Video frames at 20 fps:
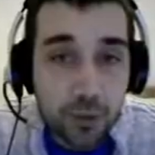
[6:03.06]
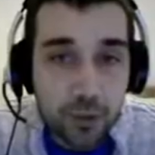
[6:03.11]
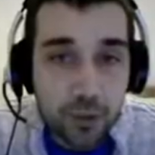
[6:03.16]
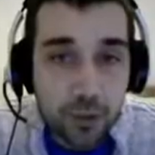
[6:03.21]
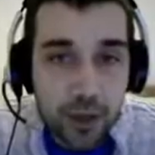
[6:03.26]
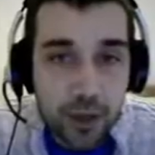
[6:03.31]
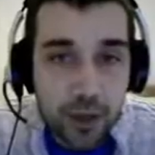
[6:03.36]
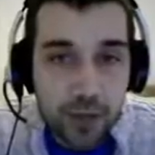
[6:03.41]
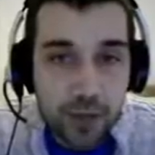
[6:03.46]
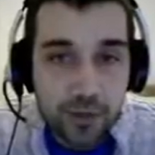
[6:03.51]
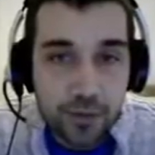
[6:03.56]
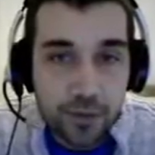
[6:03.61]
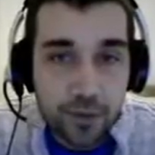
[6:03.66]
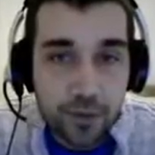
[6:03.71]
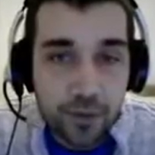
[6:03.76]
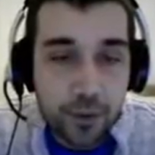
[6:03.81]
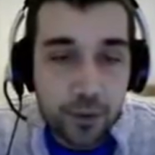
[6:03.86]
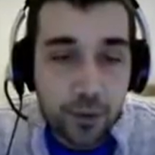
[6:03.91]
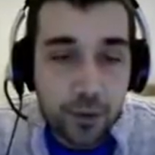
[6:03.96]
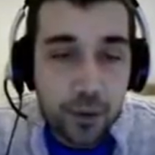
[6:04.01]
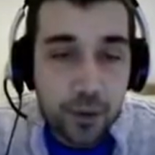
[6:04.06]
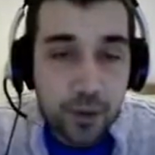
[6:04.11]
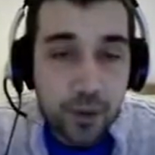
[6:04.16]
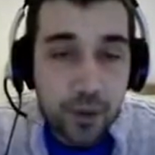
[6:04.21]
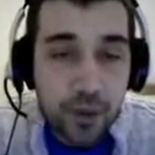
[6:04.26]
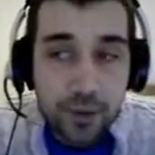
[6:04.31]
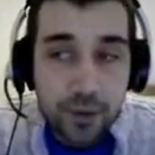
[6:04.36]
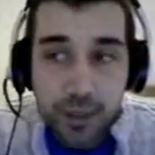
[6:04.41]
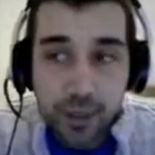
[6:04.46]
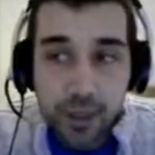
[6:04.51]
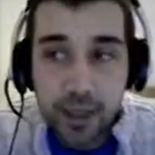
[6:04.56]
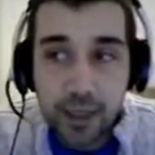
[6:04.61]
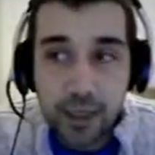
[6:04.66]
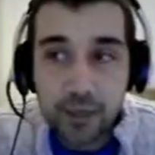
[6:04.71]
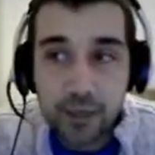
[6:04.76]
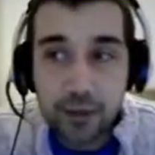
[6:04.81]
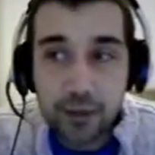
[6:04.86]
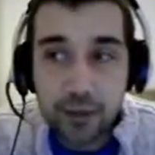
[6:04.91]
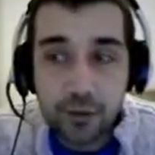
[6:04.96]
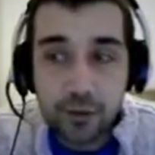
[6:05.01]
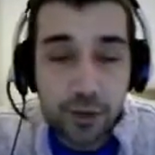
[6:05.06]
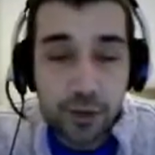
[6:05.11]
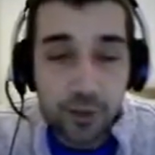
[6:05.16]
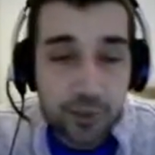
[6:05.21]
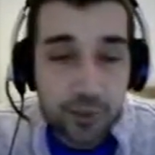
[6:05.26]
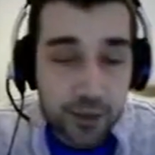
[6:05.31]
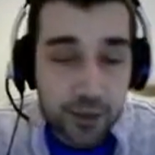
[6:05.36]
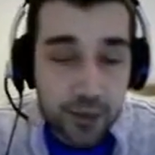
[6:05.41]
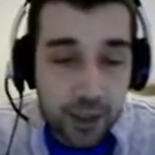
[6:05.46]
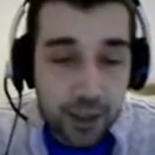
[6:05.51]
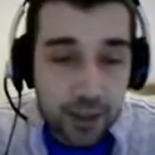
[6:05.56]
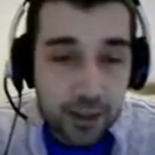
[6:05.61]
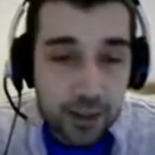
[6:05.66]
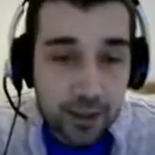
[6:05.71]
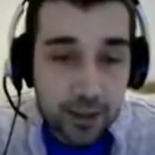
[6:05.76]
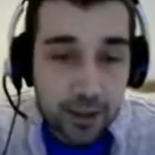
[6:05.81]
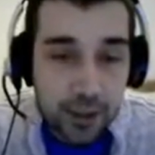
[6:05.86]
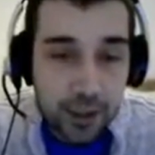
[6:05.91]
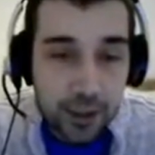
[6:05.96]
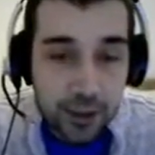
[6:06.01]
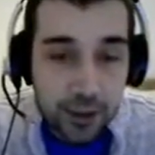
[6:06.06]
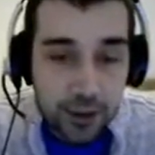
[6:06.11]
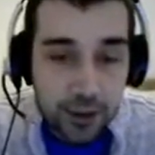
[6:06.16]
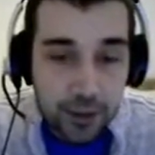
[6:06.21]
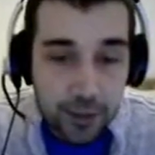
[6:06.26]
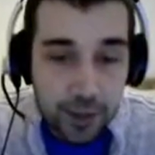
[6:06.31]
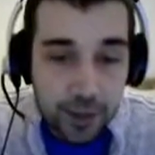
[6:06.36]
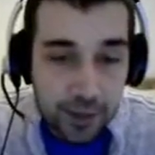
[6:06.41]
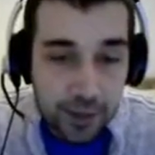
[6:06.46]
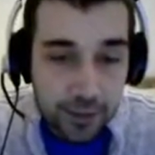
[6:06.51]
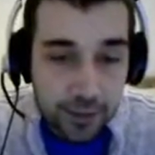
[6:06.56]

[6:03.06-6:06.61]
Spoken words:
the lava for you, but it gets destroyed, so that's the limitation on that.